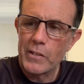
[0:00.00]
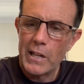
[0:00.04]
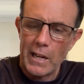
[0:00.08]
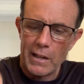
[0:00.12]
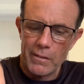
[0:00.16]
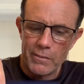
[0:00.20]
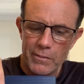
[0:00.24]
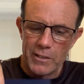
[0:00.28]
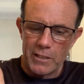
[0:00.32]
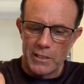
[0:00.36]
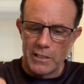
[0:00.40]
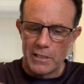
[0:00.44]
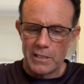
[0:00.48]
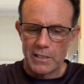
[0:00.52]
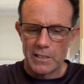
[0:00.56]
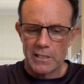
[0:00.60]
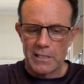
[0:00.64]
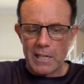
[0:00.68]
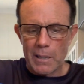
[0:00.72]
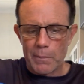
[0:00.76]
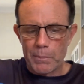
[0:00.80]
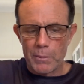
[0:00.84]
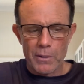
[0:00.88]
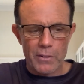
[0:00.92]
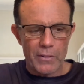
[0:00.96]
covered a
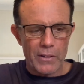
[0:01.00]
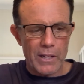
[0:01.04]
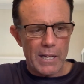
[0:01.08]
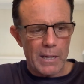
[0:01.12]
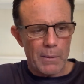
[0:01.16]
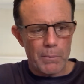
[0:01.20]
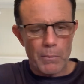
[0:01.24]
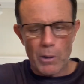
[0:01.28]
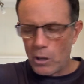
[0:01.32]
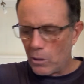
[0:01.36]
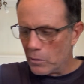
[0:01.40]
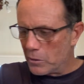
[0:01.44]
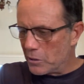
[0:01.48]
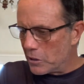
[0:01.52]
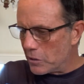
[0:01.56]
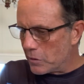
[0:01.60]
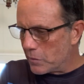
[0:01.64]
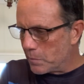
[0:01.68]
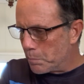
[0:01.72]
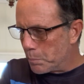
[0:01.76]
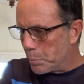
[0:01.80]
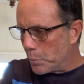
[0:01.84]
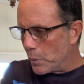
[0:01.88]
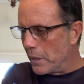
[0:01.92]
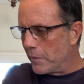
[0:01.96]
couple of them, I'll just
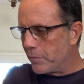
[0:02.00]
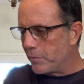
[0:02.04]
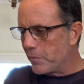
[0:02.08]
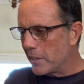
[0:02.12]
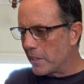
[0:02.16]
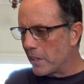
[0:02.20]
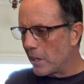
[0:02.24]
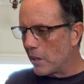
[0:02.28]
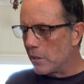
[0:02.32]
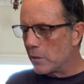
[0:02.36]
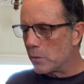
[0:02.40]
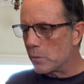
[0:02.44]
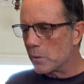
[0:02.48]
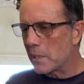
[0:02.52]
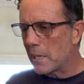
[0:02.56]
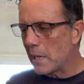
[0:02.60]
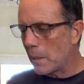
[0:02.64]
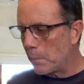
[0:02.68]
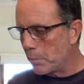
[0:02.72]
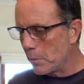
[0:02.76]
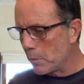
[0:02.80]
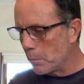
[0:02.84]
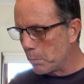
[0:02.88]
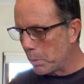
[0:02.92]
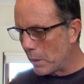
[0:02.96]
briefly go to a
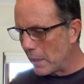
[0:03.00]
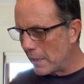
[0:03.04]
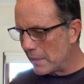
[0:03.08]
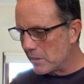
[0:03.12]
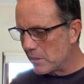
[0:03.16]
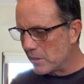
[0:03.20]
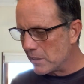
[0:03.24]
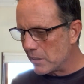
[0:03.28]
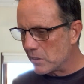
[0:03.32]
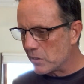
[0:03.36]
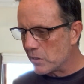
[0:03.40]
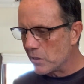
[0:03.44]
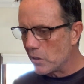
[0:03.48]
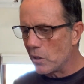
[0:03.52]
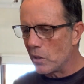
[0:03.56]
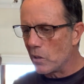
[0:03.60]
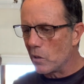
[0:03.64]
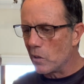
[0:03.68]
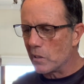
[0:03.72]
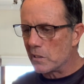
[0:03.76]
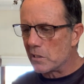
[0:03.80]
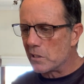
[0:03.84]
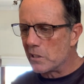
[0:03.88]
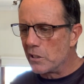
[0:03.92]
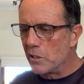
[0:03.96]
couple of plastics that I
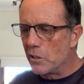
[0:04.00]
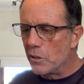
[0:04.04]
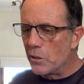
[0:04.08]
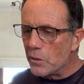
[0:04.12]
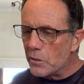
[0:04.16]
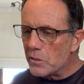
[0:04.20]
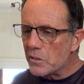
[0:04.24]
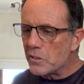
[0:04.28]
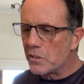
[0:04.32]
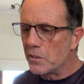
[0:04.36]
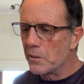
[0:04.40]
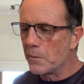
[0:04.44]
like to use.